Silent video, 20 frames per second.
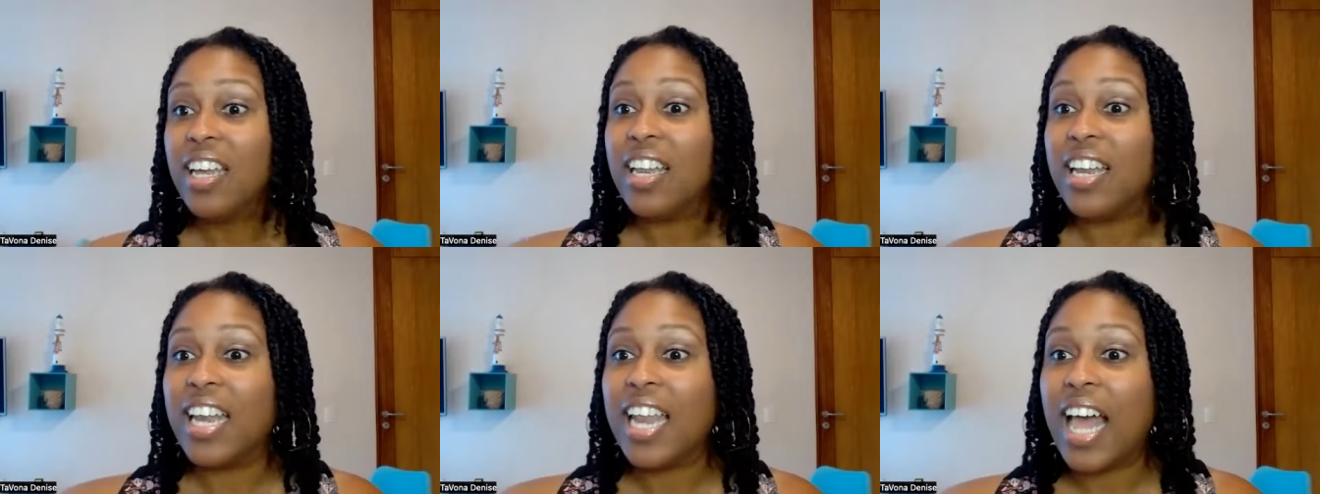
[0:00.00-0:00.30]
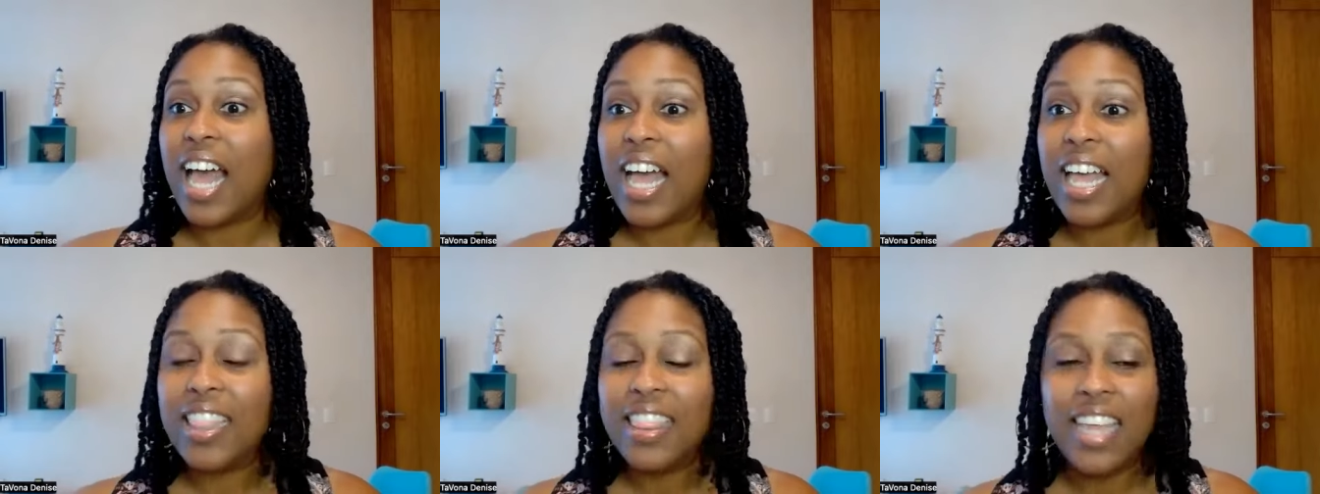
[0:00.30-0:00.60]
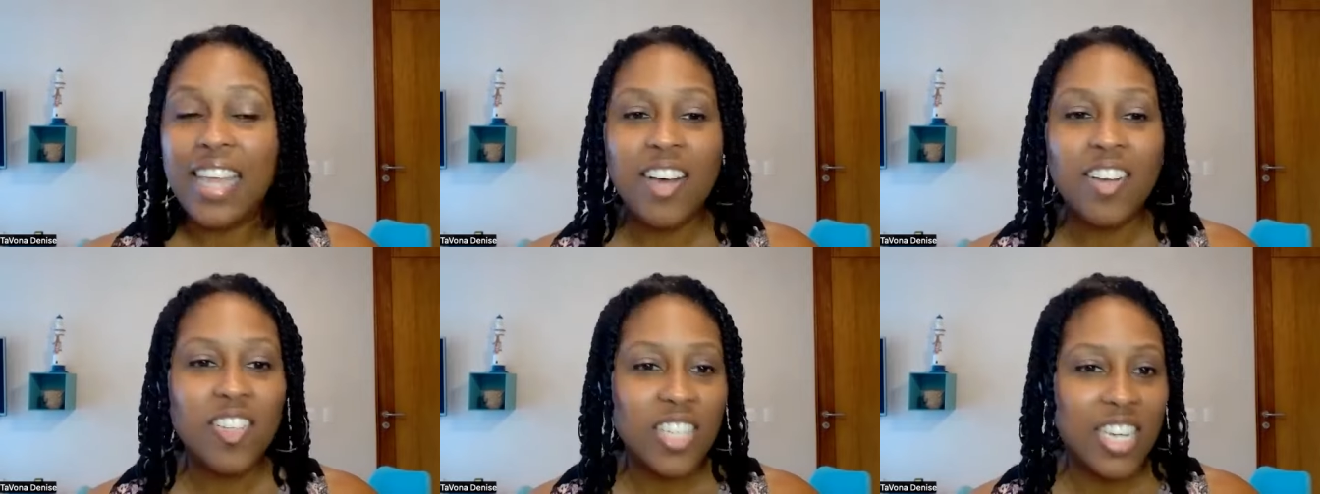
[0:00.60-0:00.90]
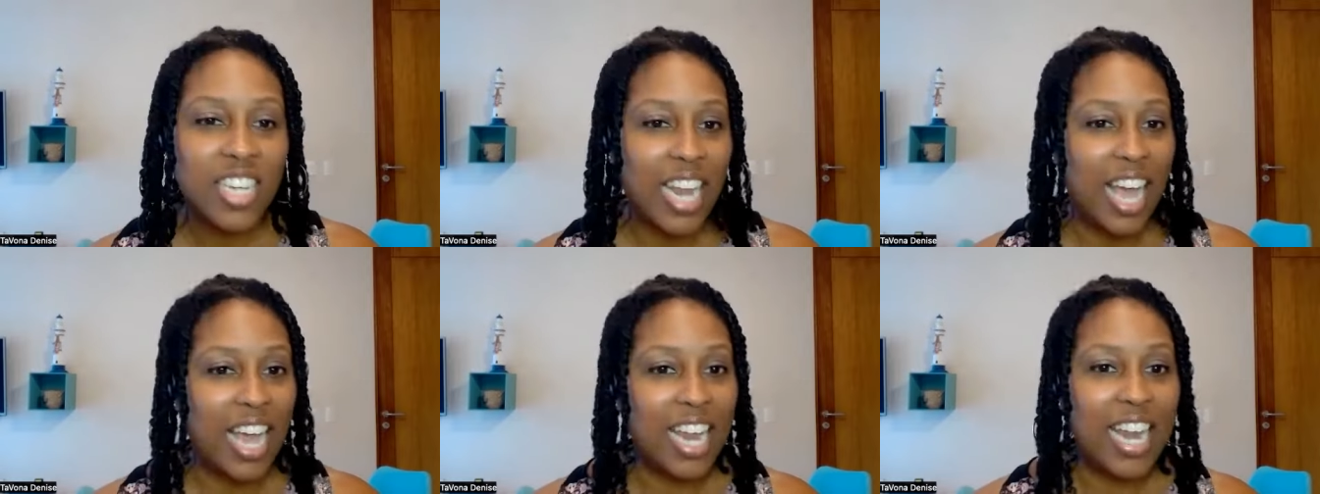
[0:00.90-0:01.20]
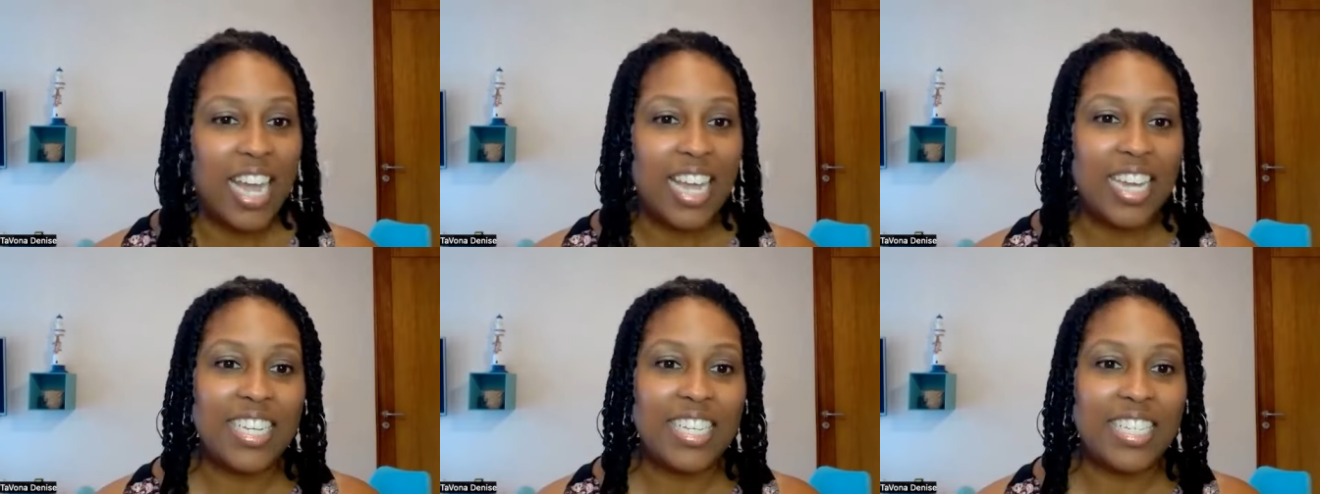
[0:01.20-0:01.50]

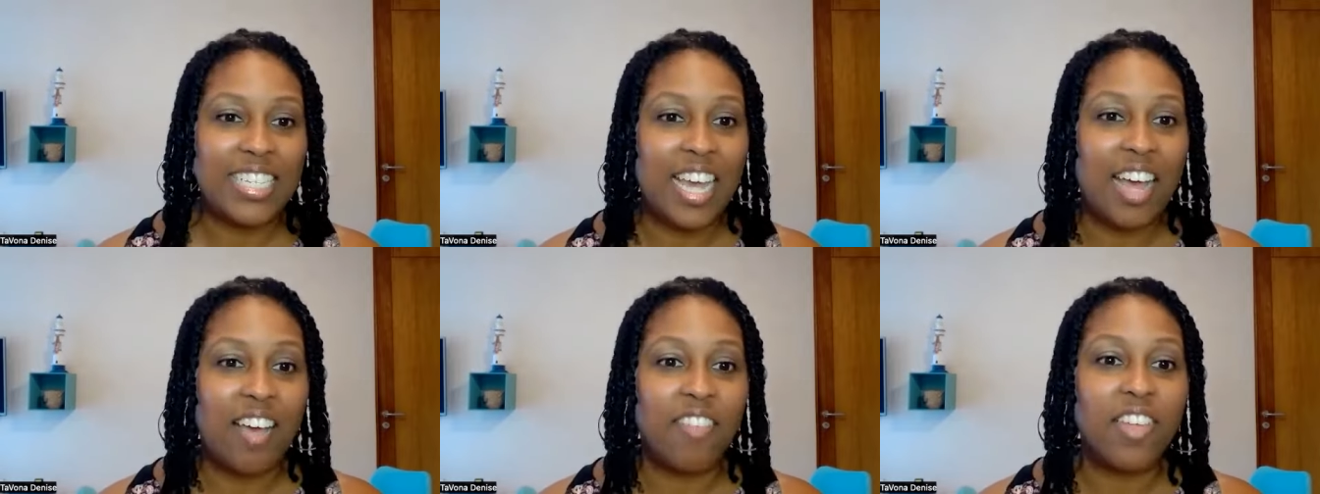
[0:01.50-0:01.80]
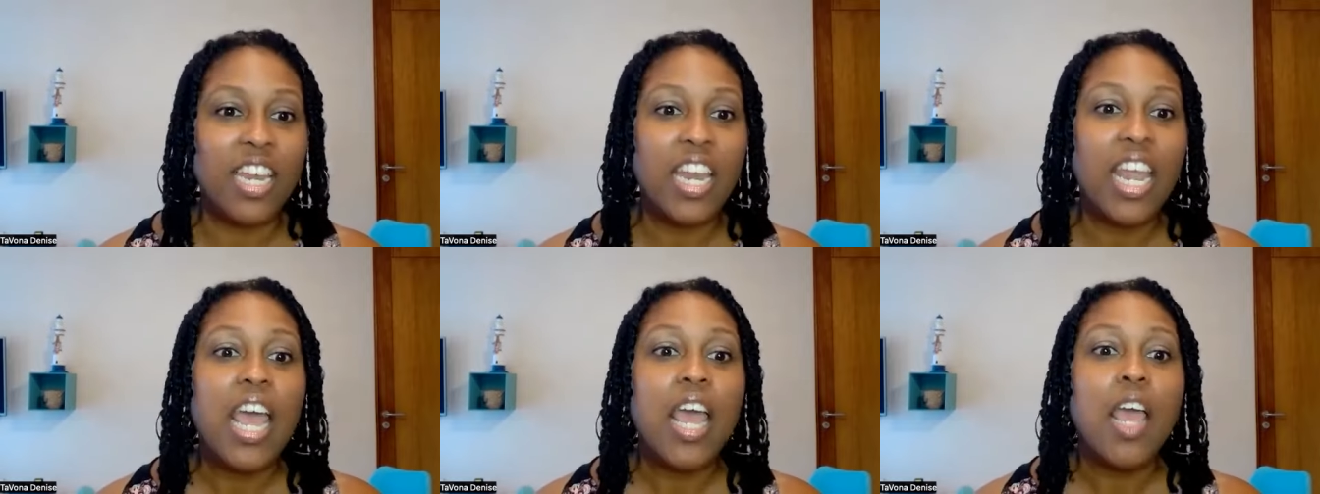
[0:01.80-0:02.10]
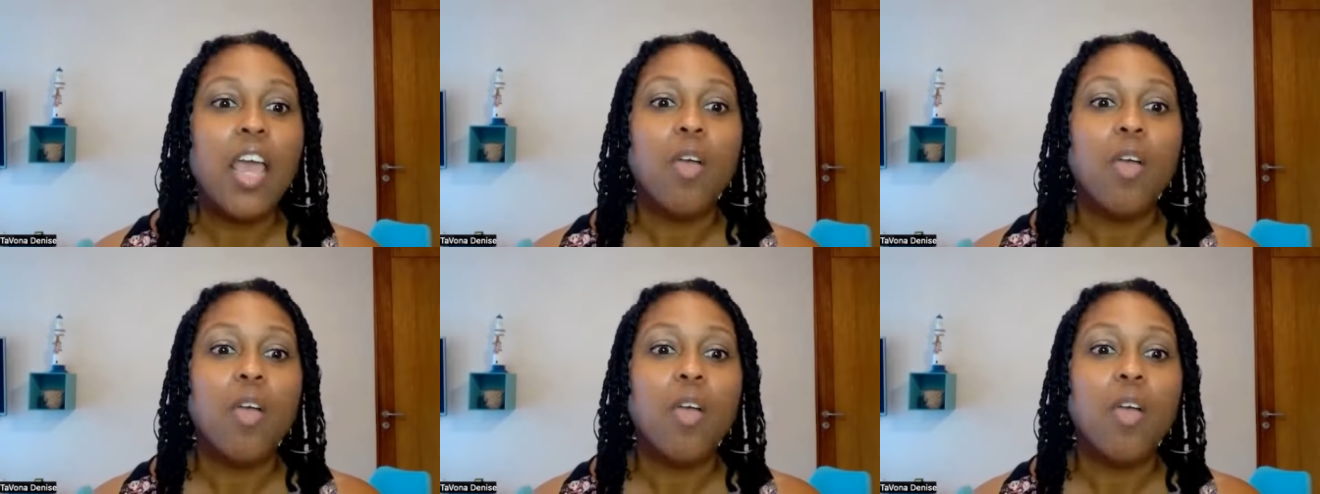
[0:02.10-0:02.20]
9,997.